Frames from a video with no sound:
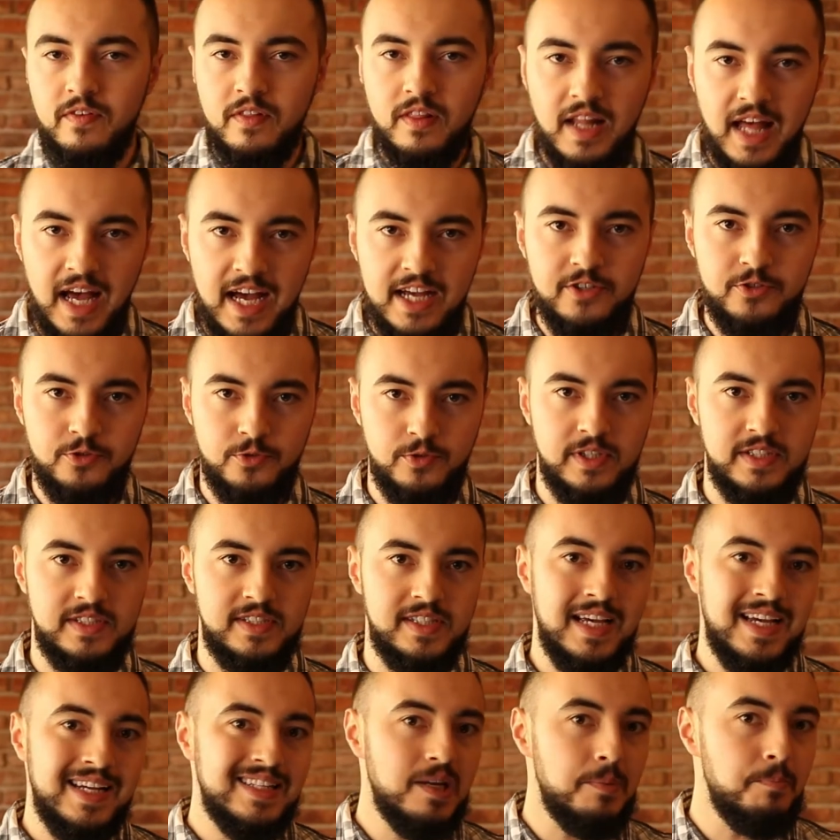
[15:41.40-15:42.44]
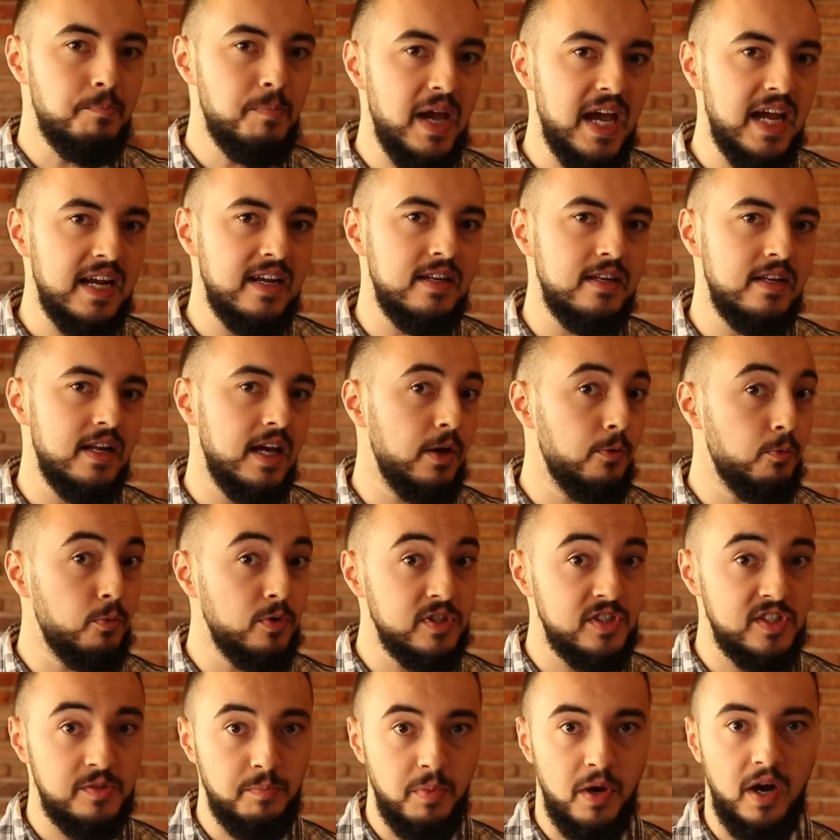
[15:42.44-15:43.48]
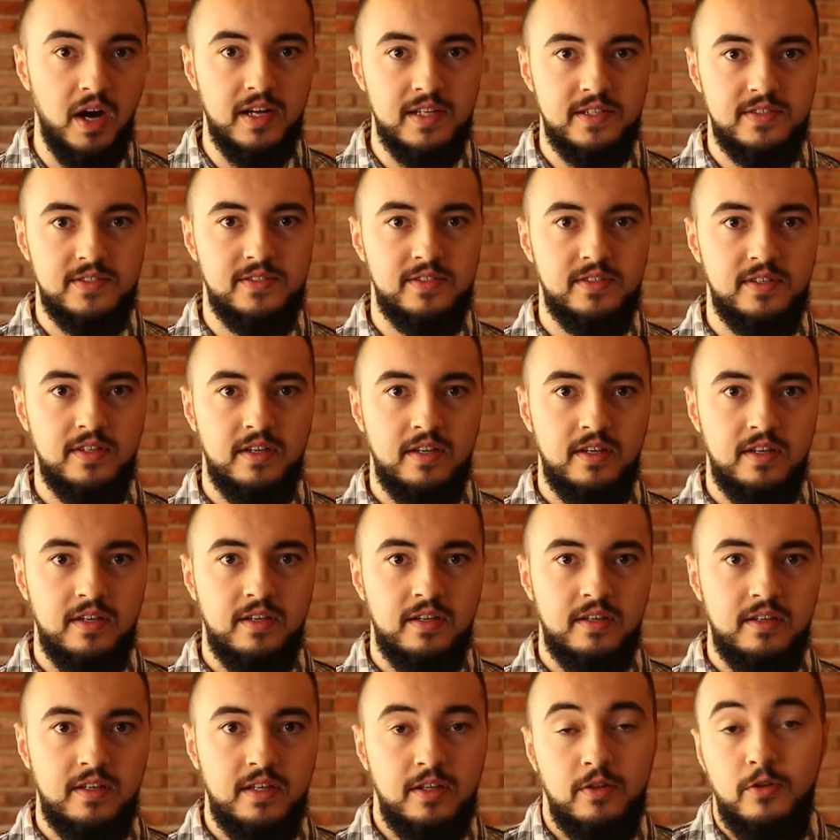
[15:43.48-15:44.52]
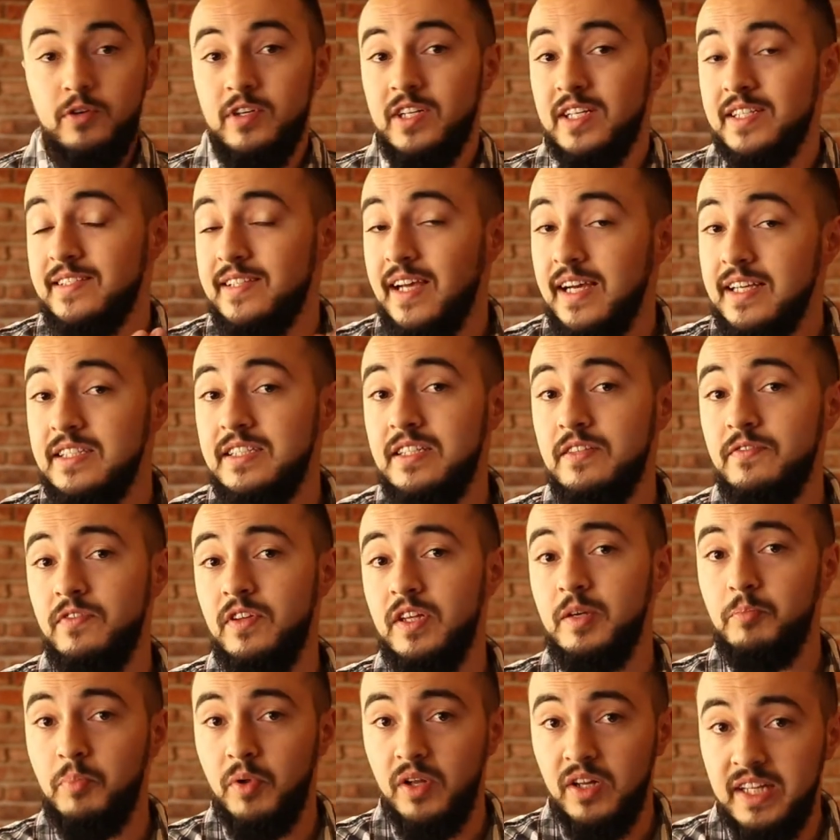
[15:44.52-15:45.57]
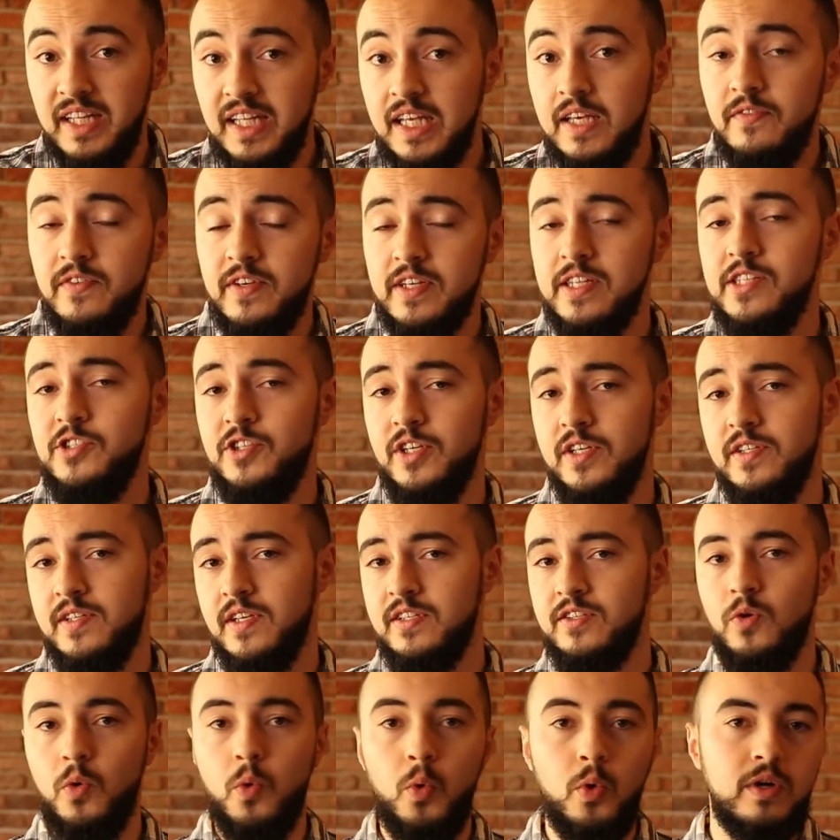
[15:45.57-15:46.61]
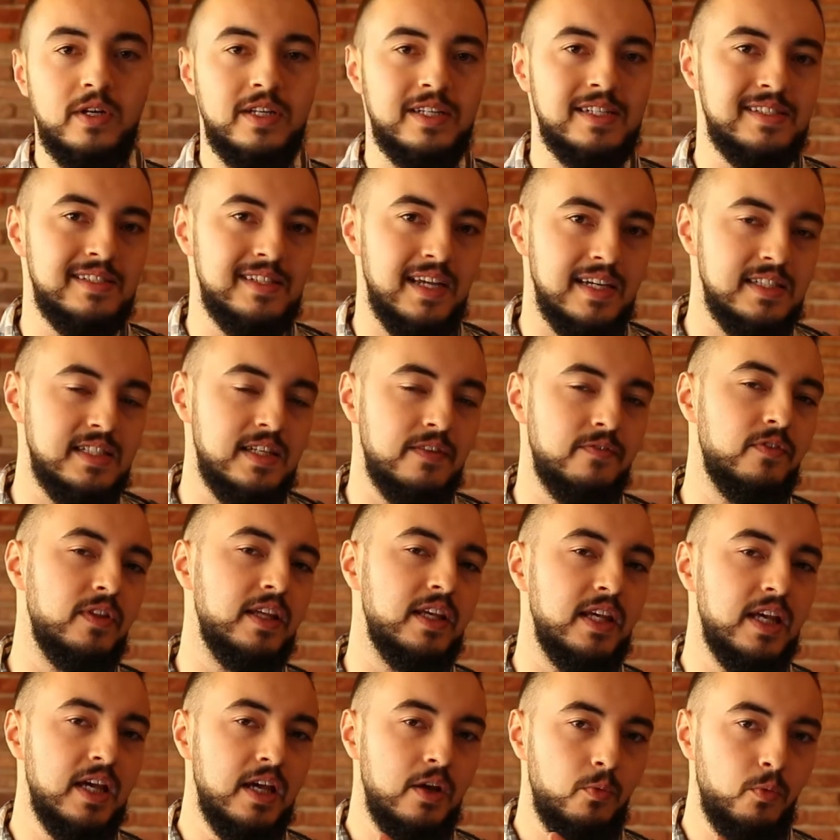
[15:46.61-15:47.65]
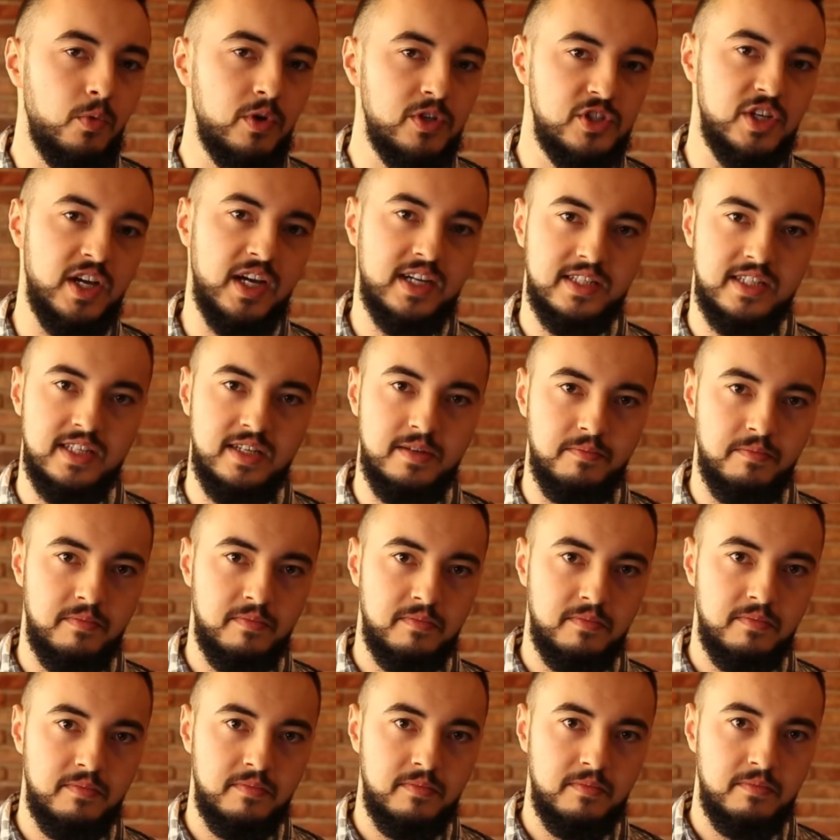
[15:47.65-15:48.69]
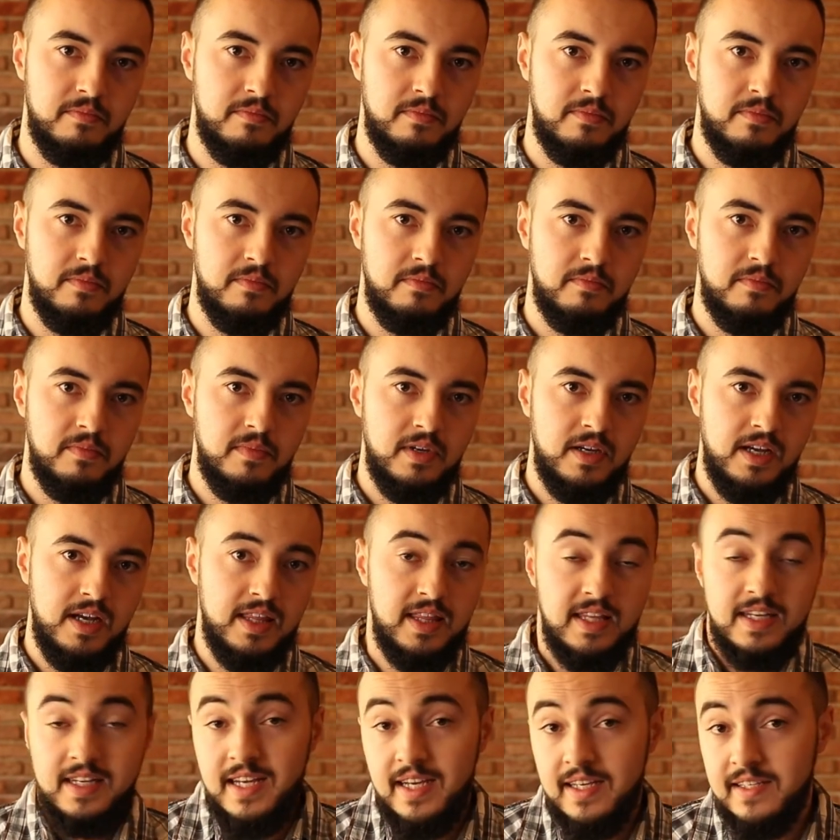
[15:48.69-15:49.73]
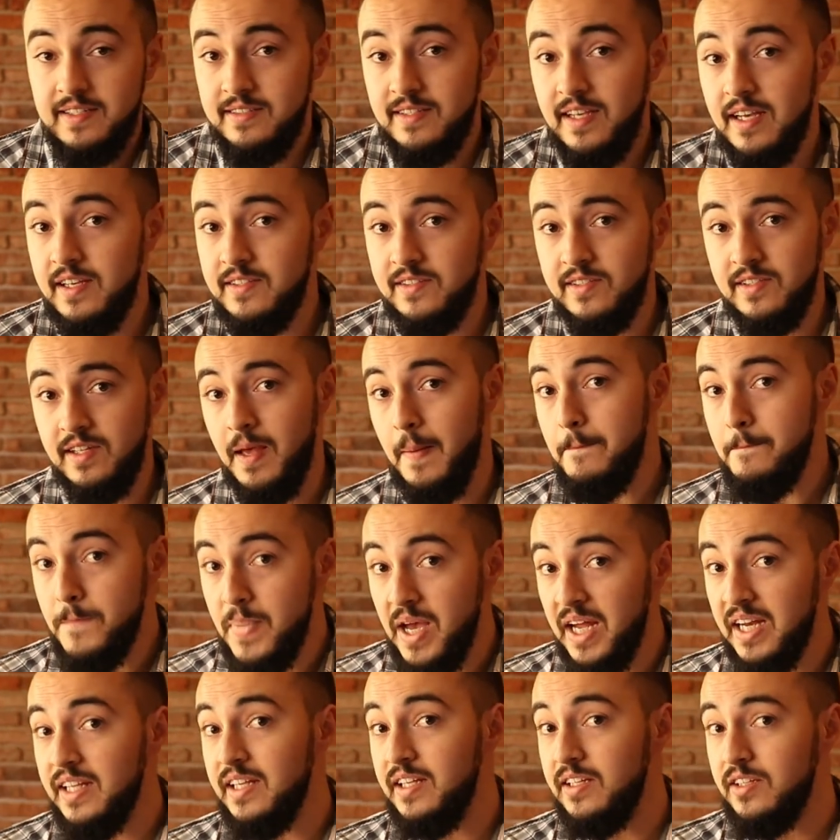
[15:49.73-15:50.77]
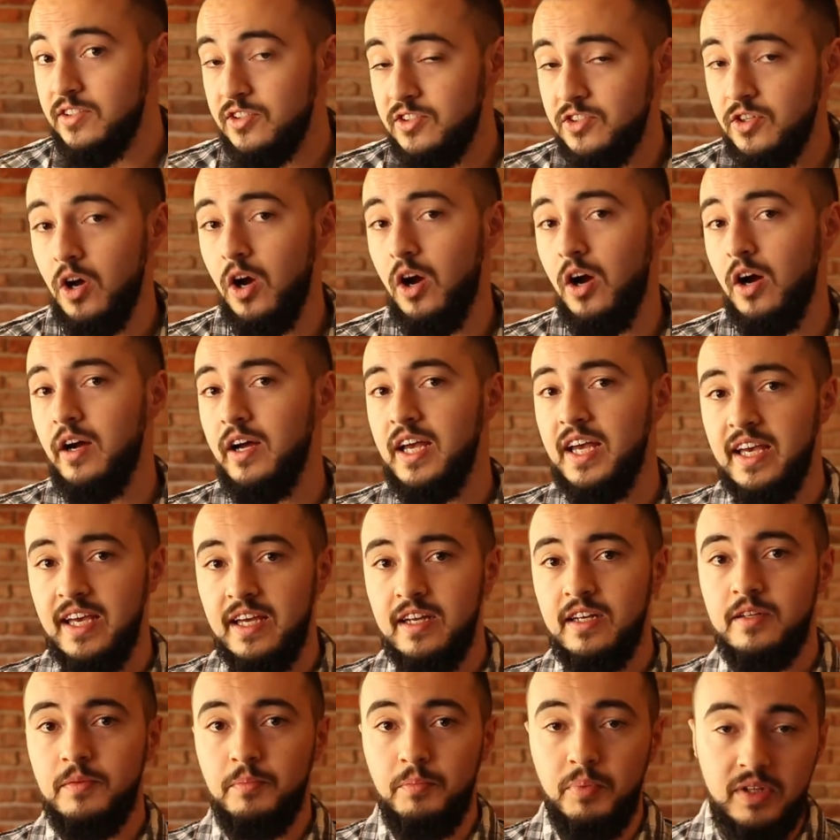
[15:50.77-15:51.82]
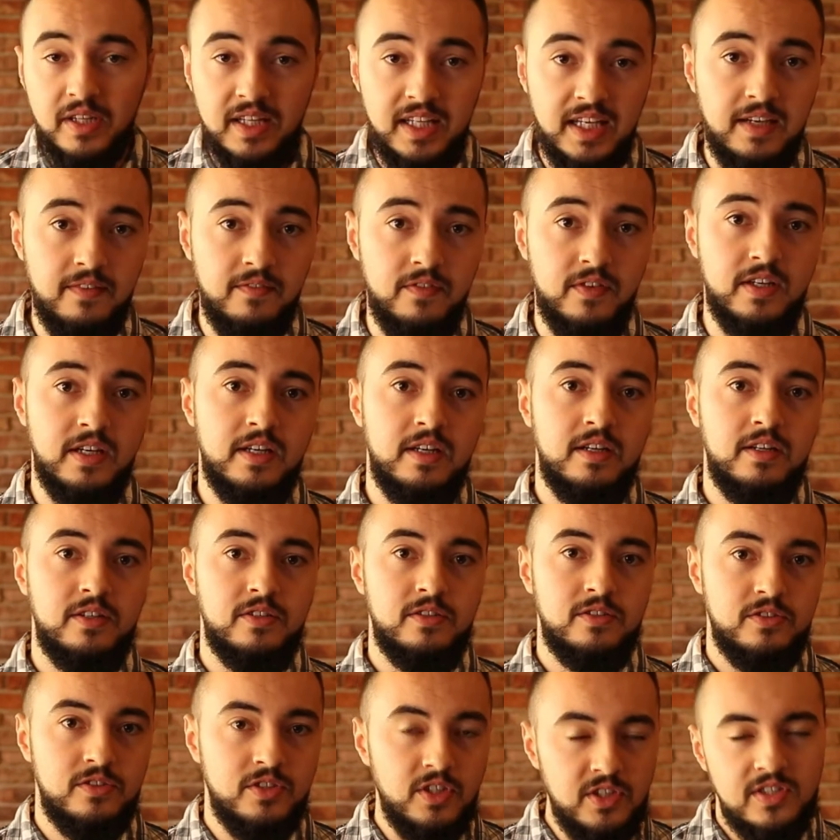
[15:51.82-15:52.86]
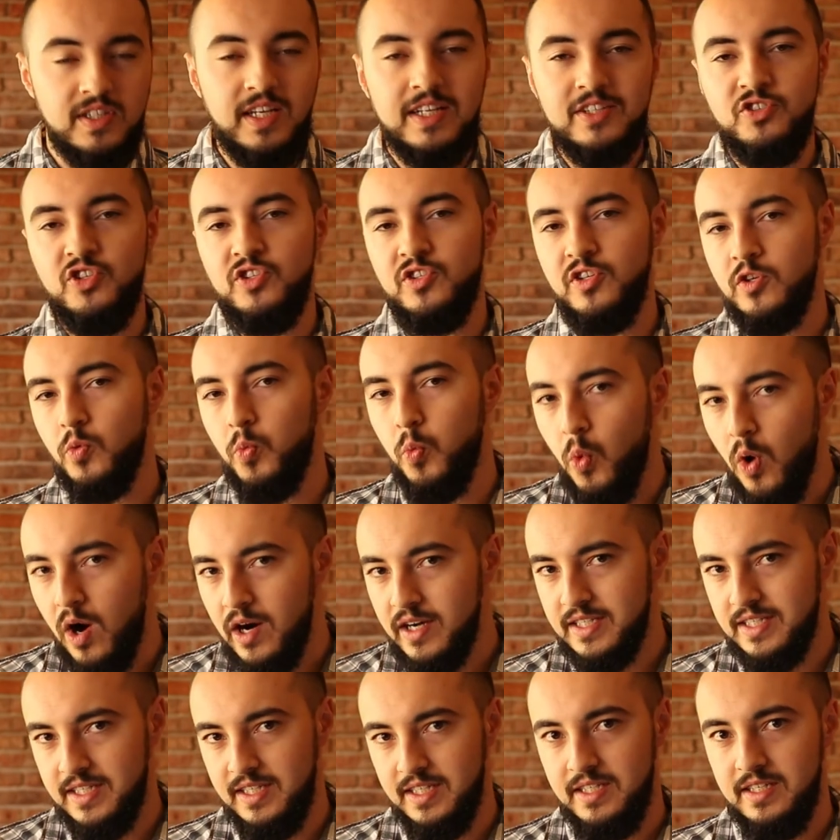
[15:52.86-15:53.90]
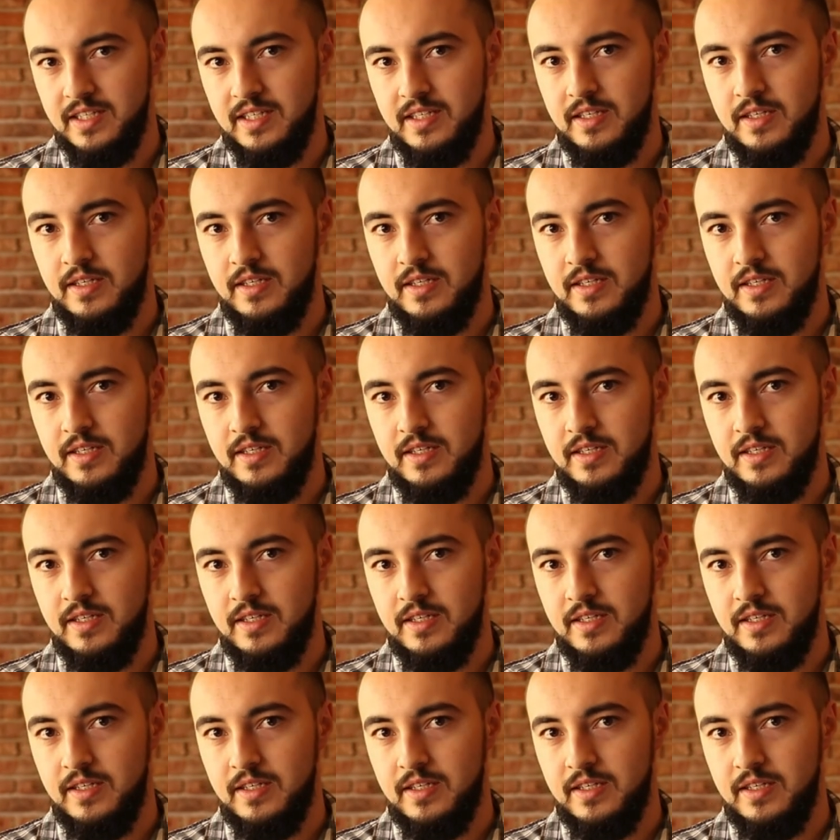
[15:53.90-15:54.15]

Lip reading: Lazarus demanded a response. Either decisively believe in Jesus or decisively reject him. And the text says that many saw and believed, just like Jesus wanted.